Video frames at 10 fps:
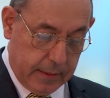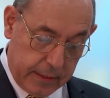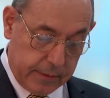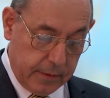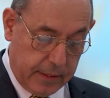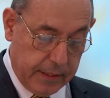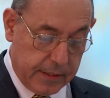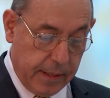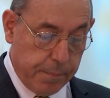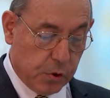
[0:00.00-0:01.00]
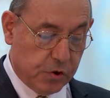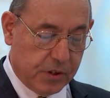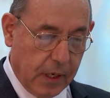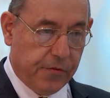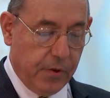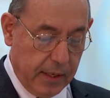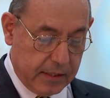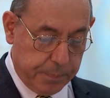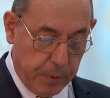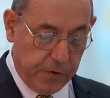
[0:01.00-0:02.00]
Isn't this the most touching
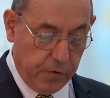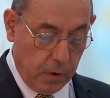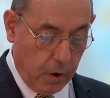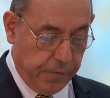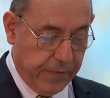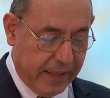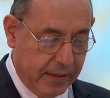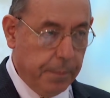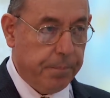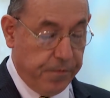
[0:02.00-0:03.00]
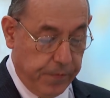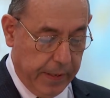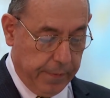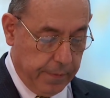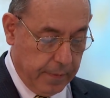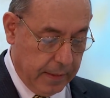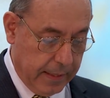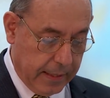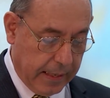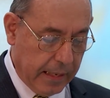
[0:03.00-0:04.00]
expression of a deep faith?
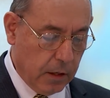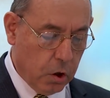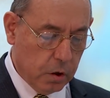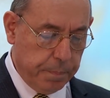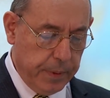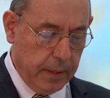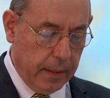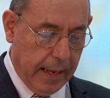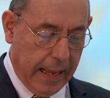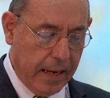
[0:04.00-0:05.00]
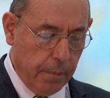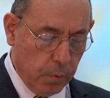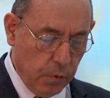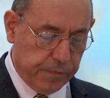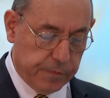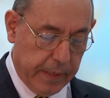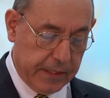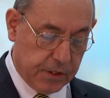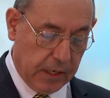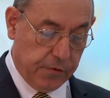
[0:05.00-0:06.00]
Can God be unmoved
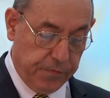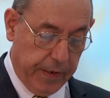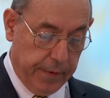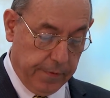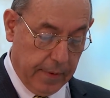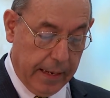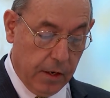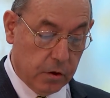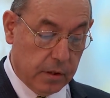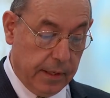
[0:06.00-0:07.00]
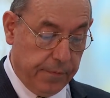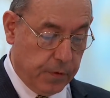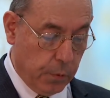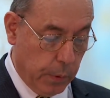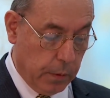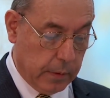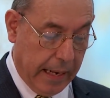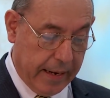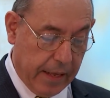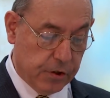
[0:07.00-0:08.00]
by such faith and not give the world
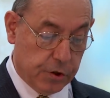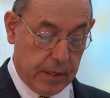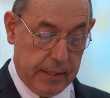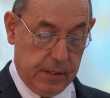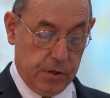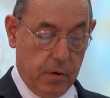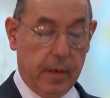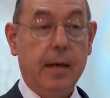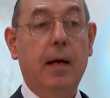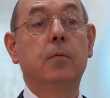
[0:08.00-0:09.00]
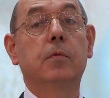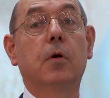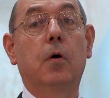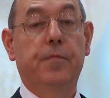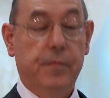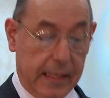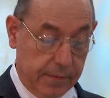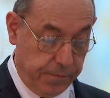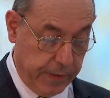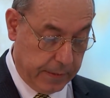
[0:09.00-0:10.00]
another chance on account of
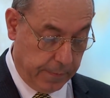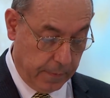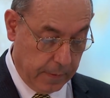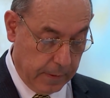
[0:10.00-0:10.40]
that faith?